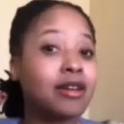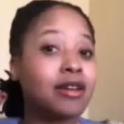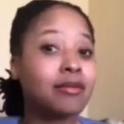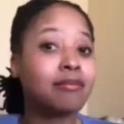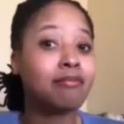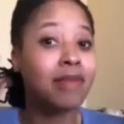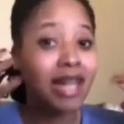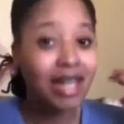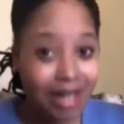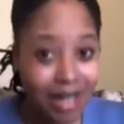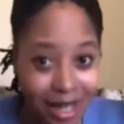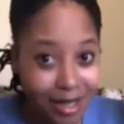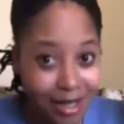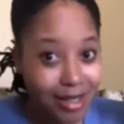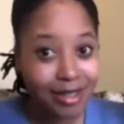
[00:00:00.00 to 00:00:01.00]
made
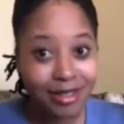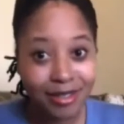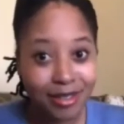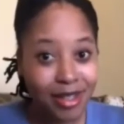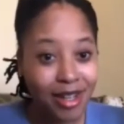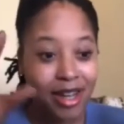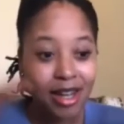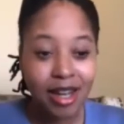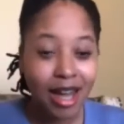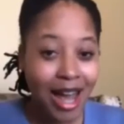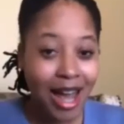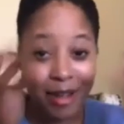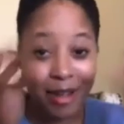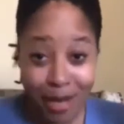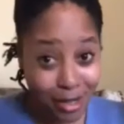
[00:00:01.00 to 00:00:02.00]

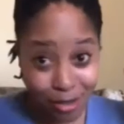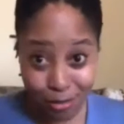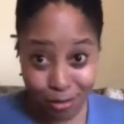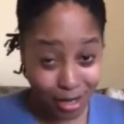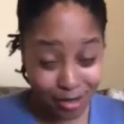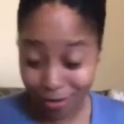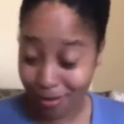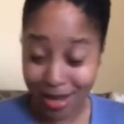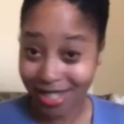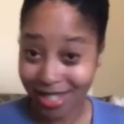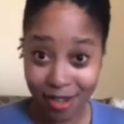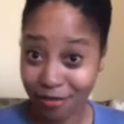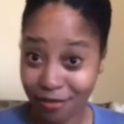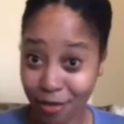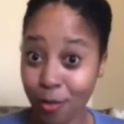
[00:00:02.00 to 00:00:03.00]
a thread for
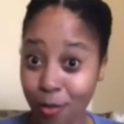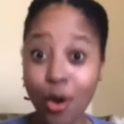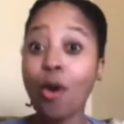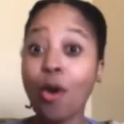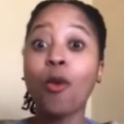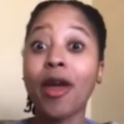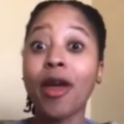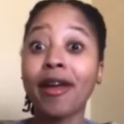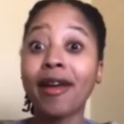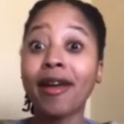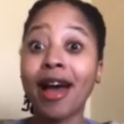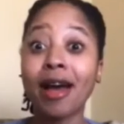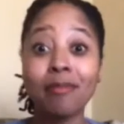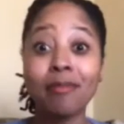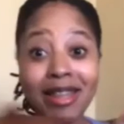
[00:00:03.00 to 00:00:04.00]
myself from nowhere.
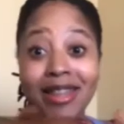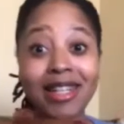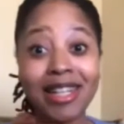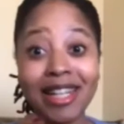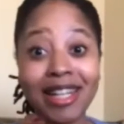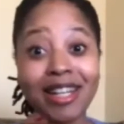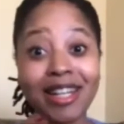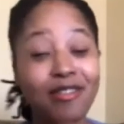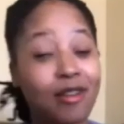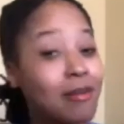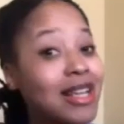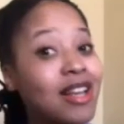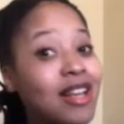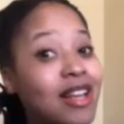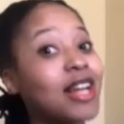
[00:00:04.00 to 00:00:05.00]
I made the link for
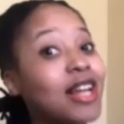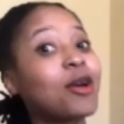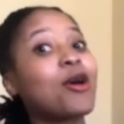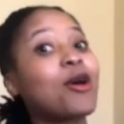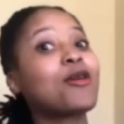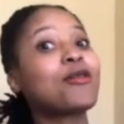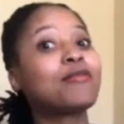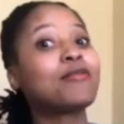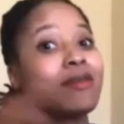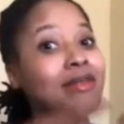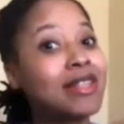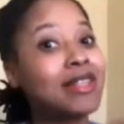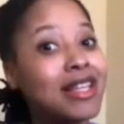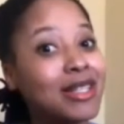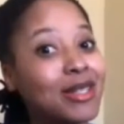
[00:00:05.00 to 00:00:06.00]
myself. Like, oh, maybe
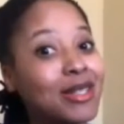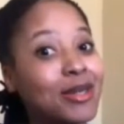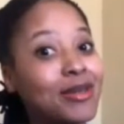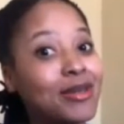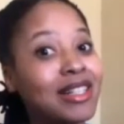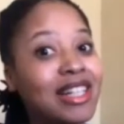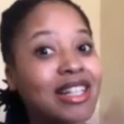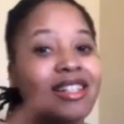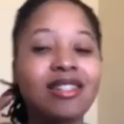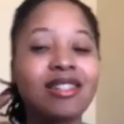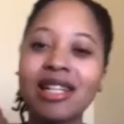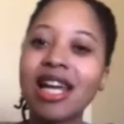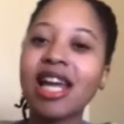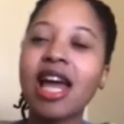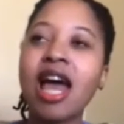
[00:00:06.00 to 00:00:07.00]
these two are linked. Because
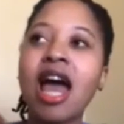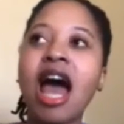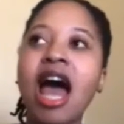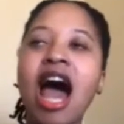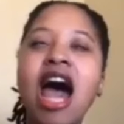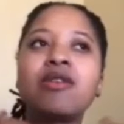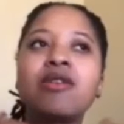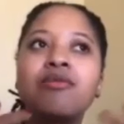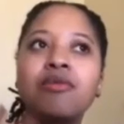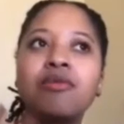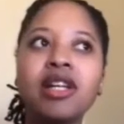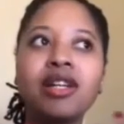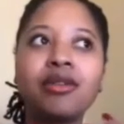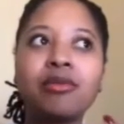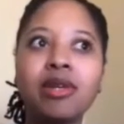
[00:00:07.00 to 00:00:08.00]
like, I
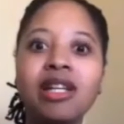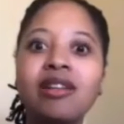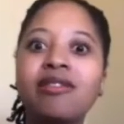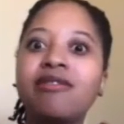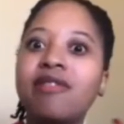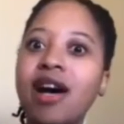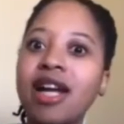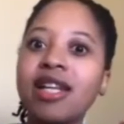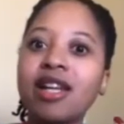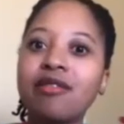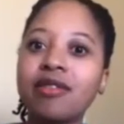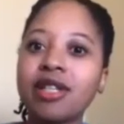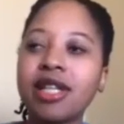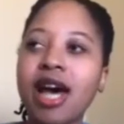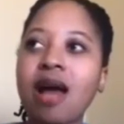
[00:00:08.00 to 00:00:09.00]
really, really find
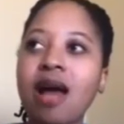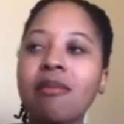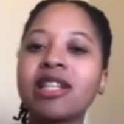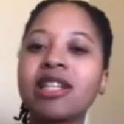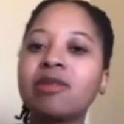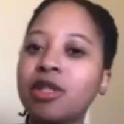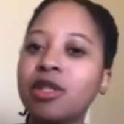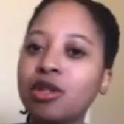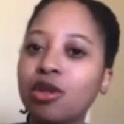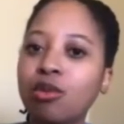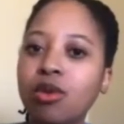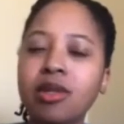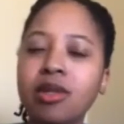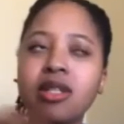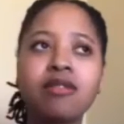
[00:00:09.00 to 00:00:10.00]
every time I speak to
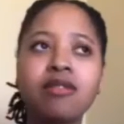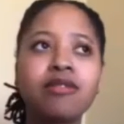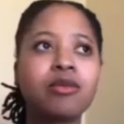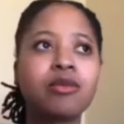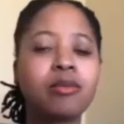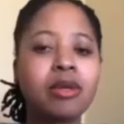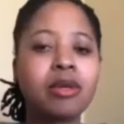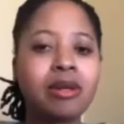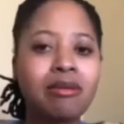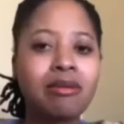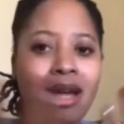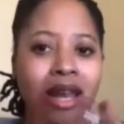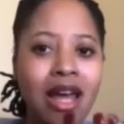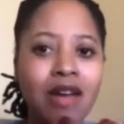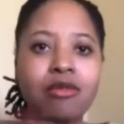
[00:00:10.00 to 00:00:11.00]
different women in my
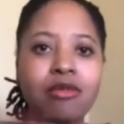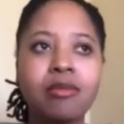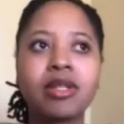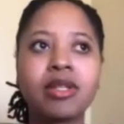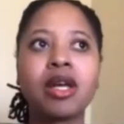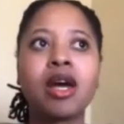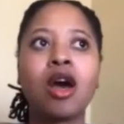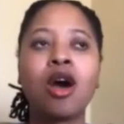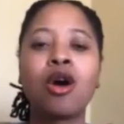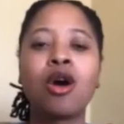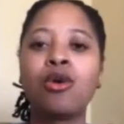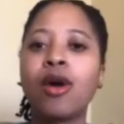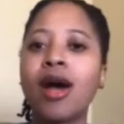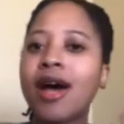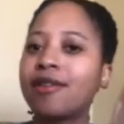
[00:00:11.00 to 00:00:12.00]
life, women
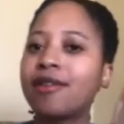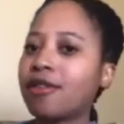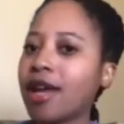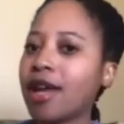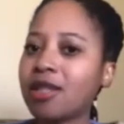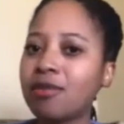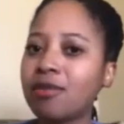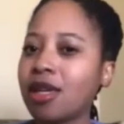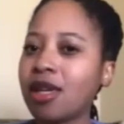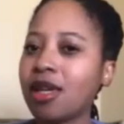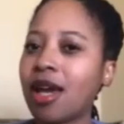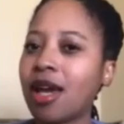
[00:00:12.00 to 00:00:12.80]
who have raised me,